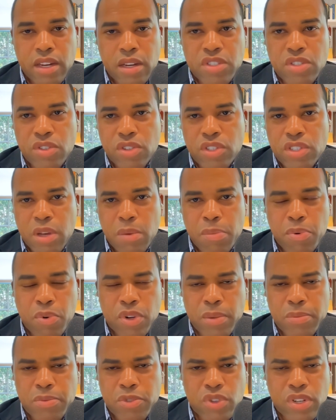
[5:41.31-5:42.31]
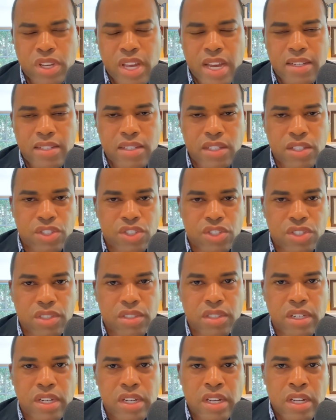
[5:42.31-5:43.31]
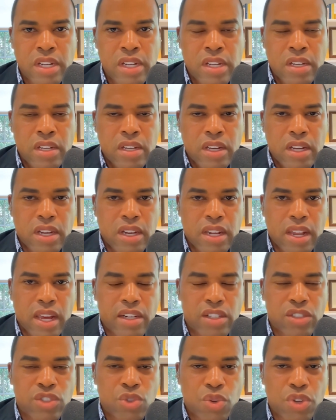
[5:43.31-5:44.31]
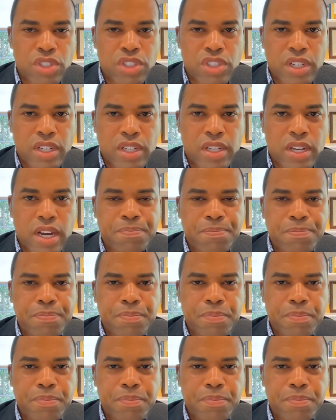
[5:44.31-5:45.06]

As soon as I pulled up to a gas station in Atlanta, Georgia,